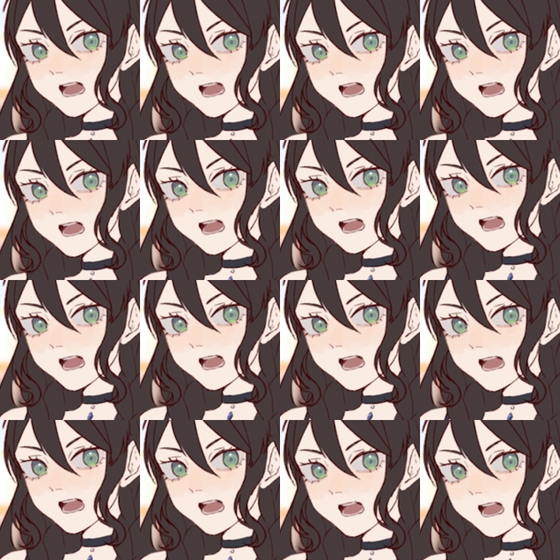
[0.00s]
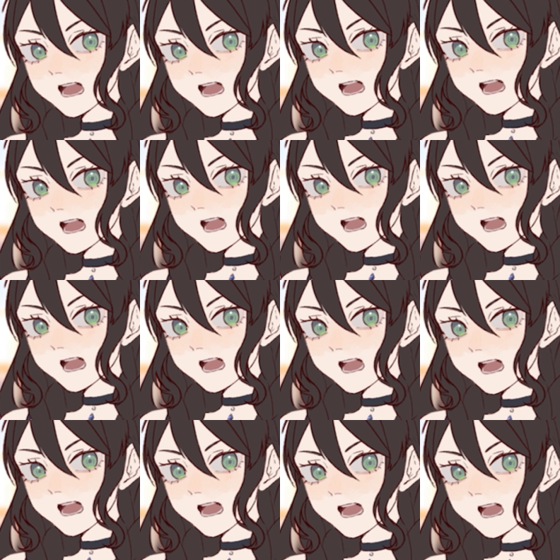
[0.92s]
made it difficult for me to
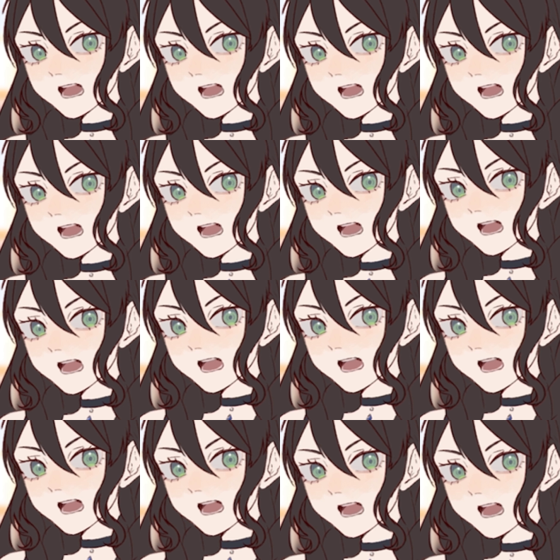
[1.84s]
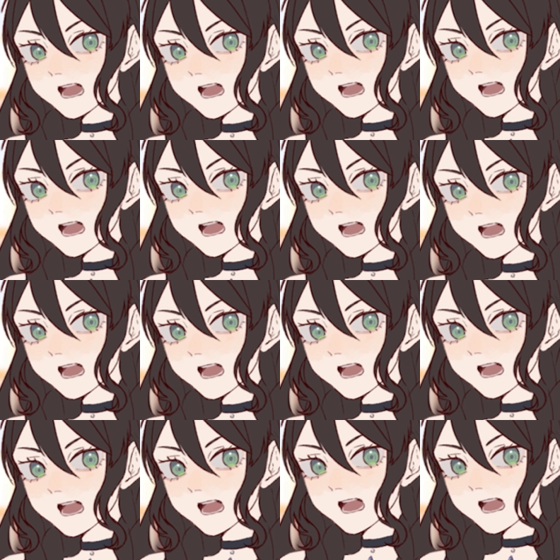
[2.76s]
truly open up to others.
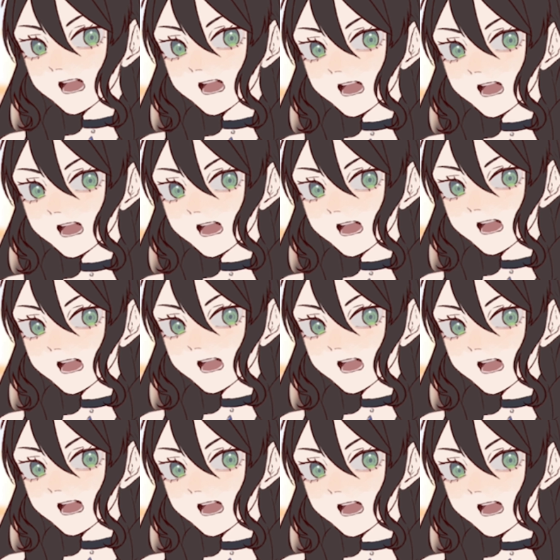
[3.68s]
So